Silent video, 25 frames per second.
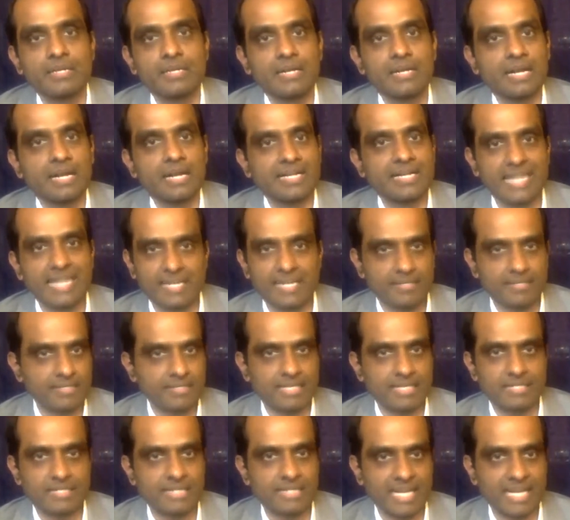again,
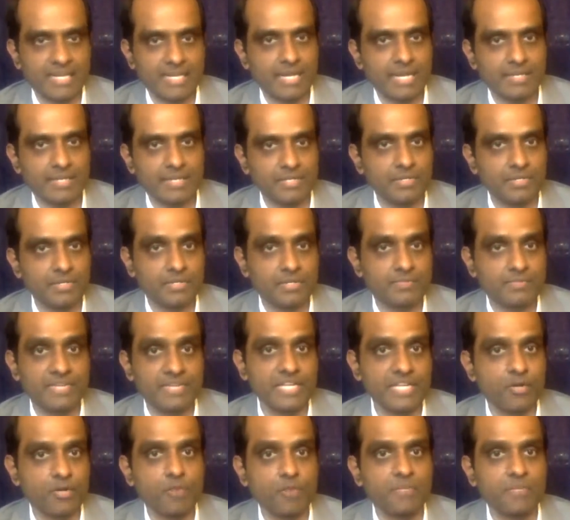you are
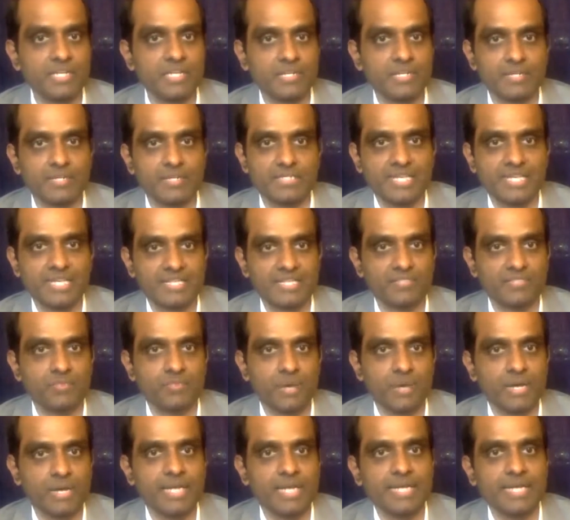very open to it, that's
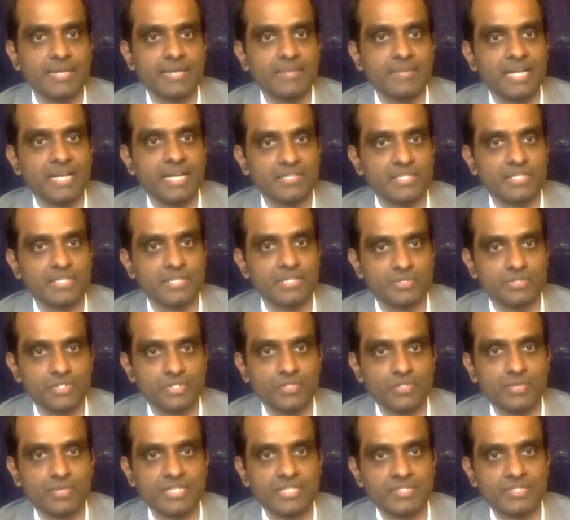why I'm asking you
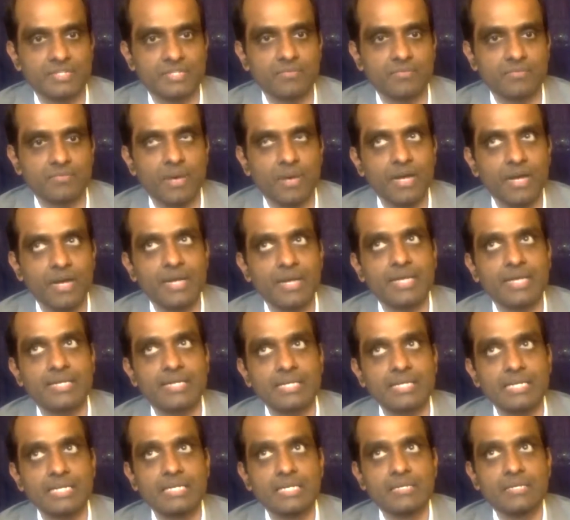this question. Why
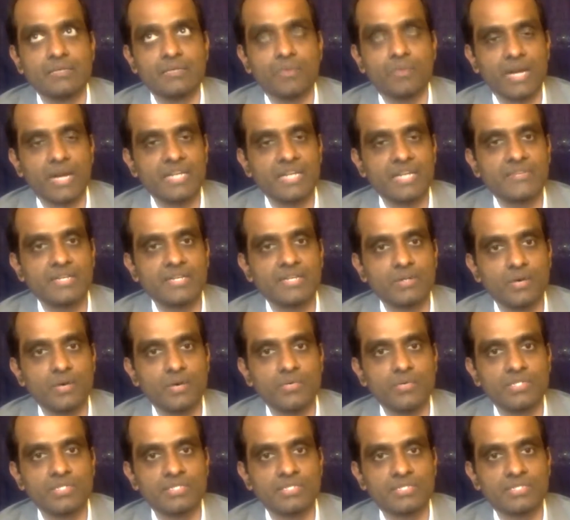do we
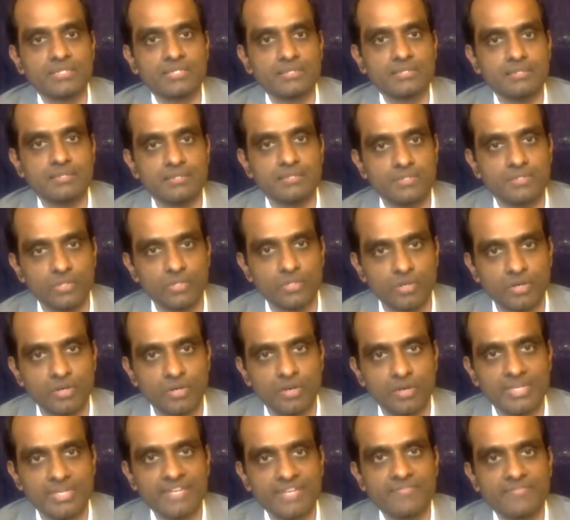go with this
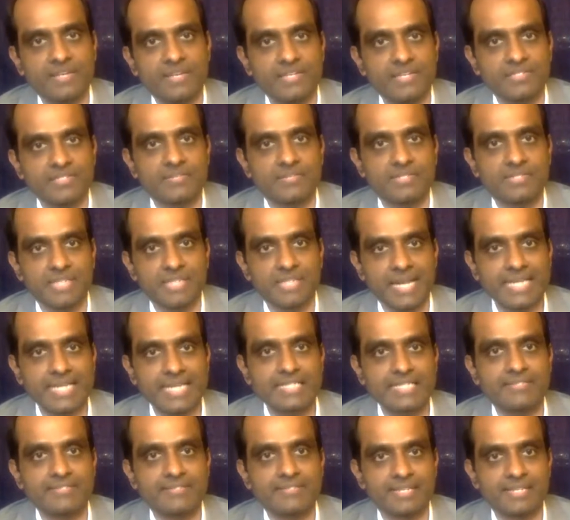so-called definition of
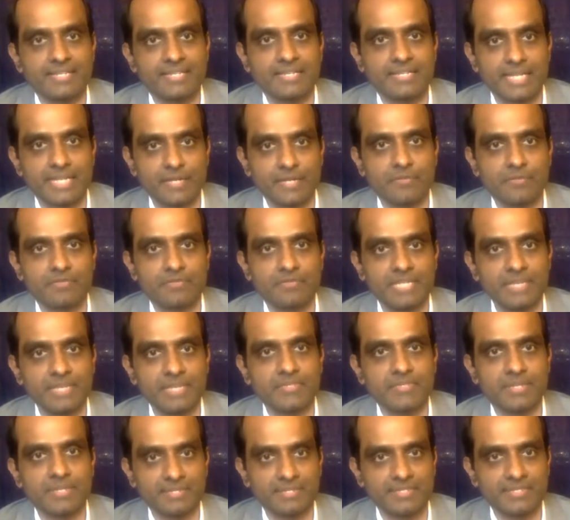science that, you know,
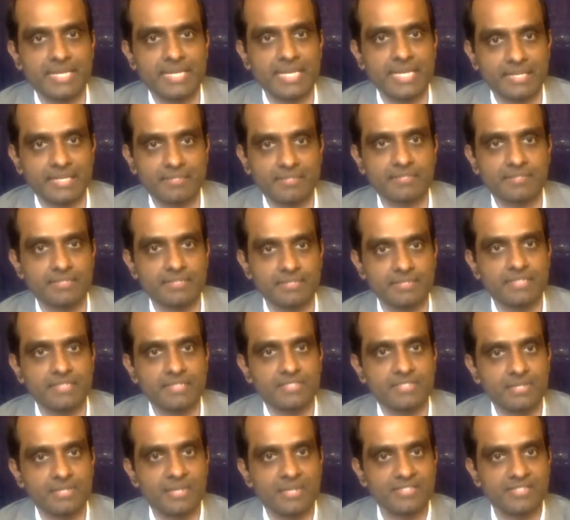keeps on saying,
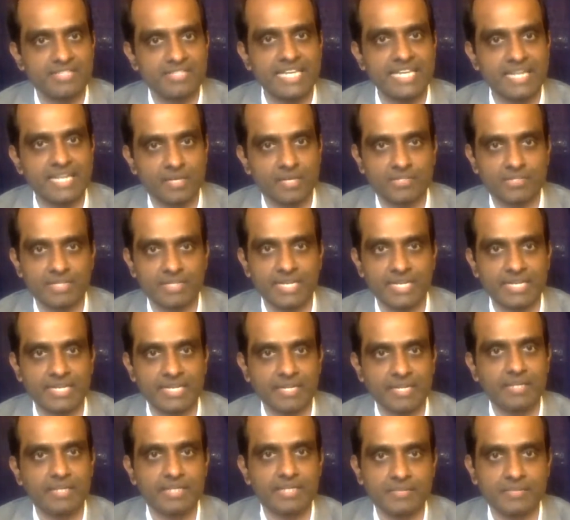it's not seen outside, I
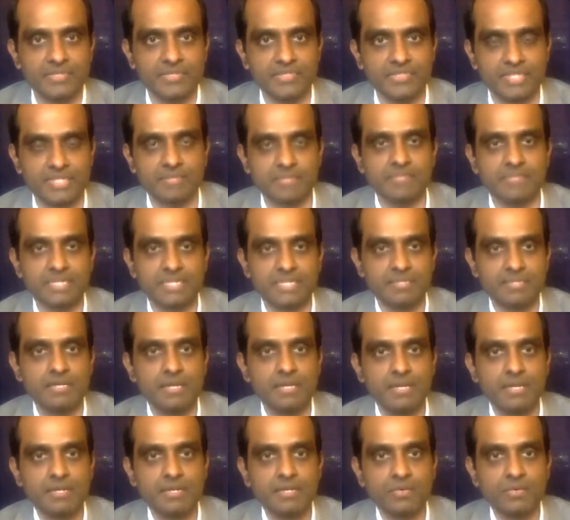can't demonstrate, but
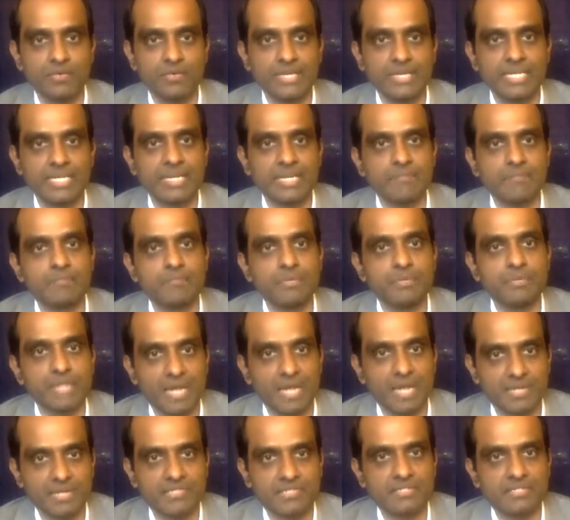we can put
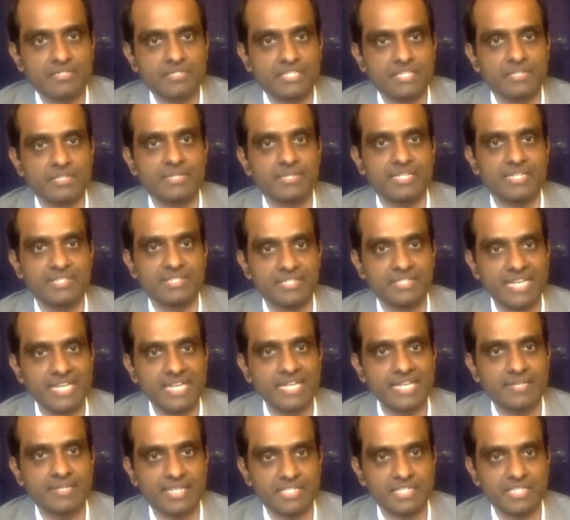ourselves into that
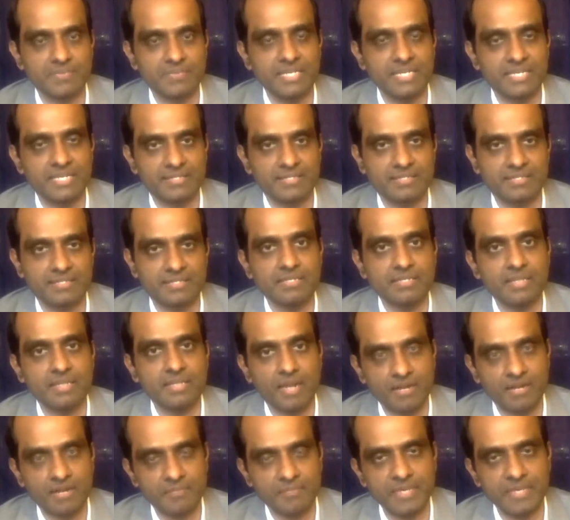state and experience it. There's a
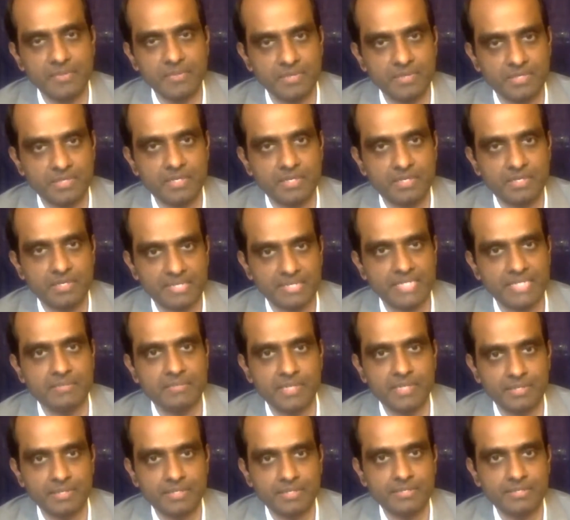lot of people who are talking
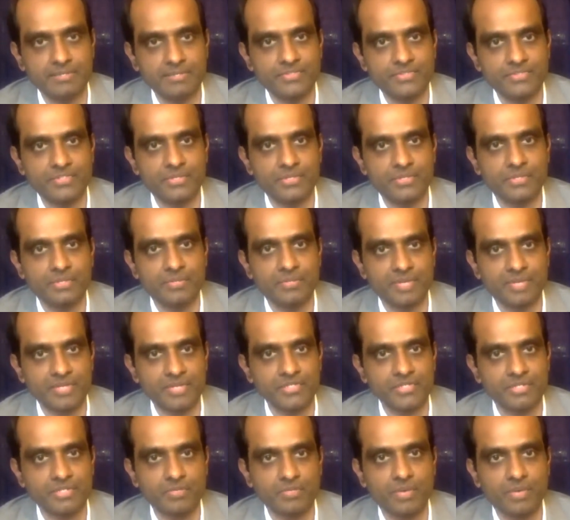about it, so I'm not
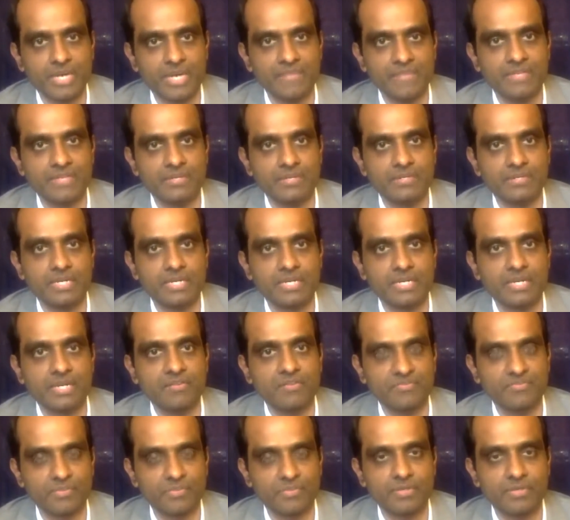sure why we don't
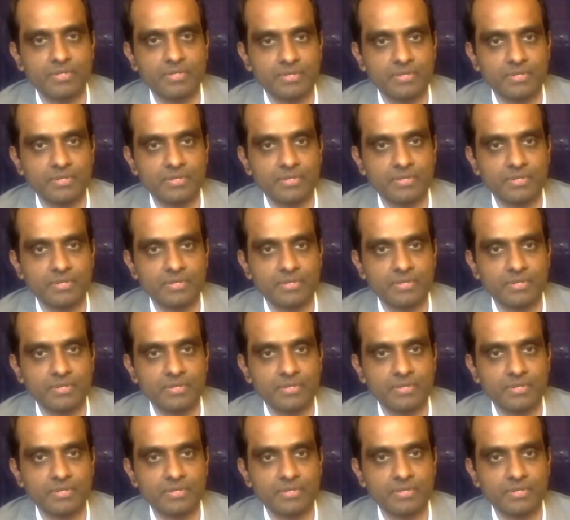account for it.